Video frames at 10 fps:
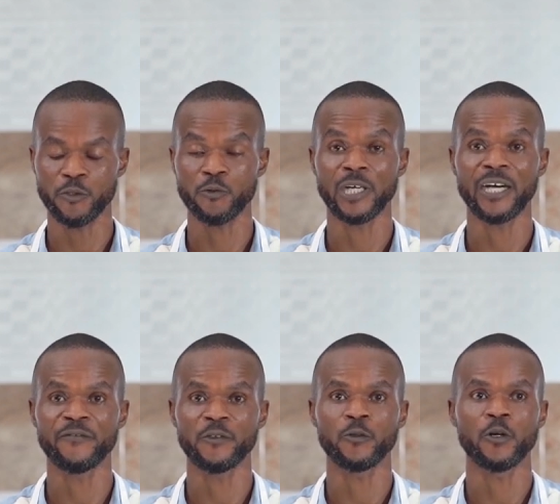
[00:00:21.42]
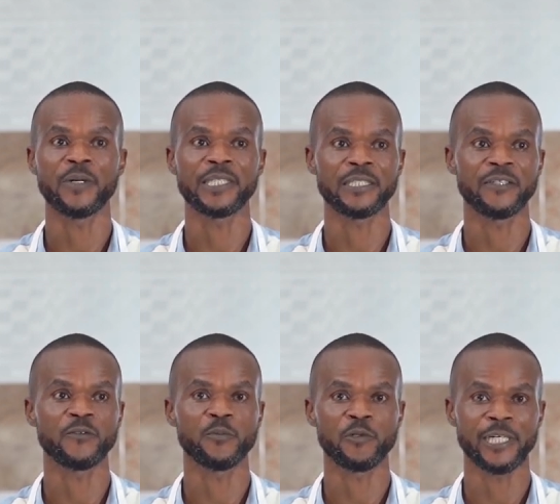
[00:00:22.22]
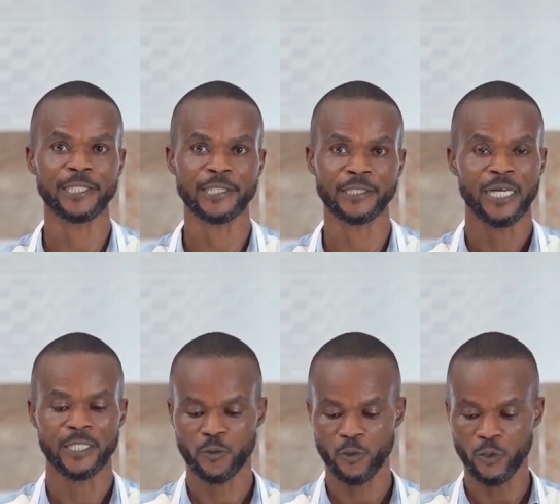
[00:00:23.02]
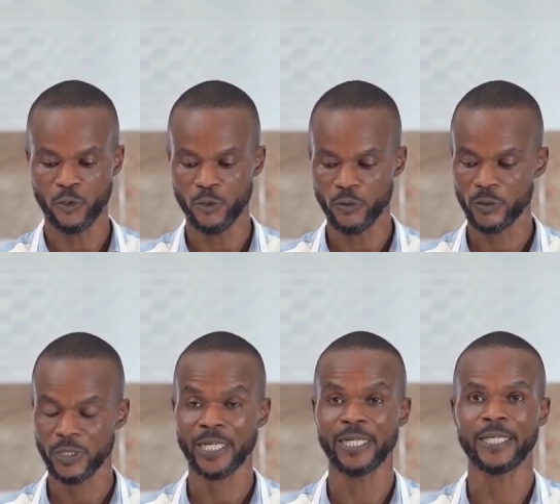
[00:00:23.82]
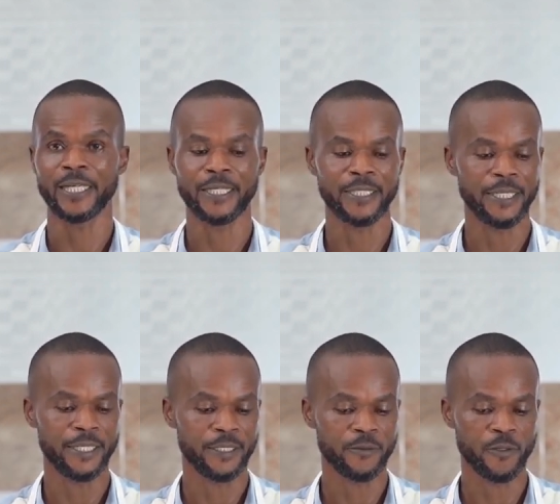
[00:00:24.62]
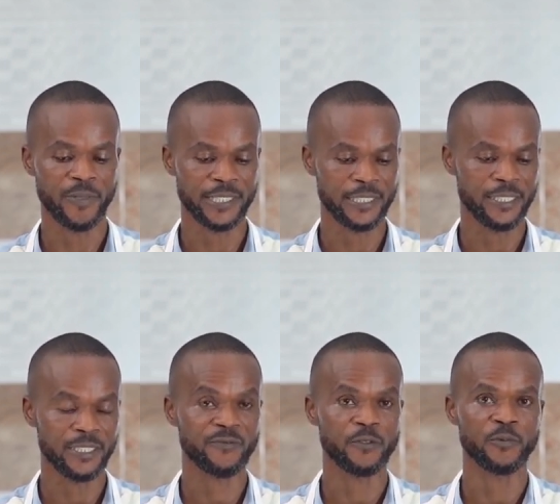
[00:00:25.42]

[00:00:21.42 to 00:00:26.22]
is to have your raw material for production. As you all know, currently the raw materials for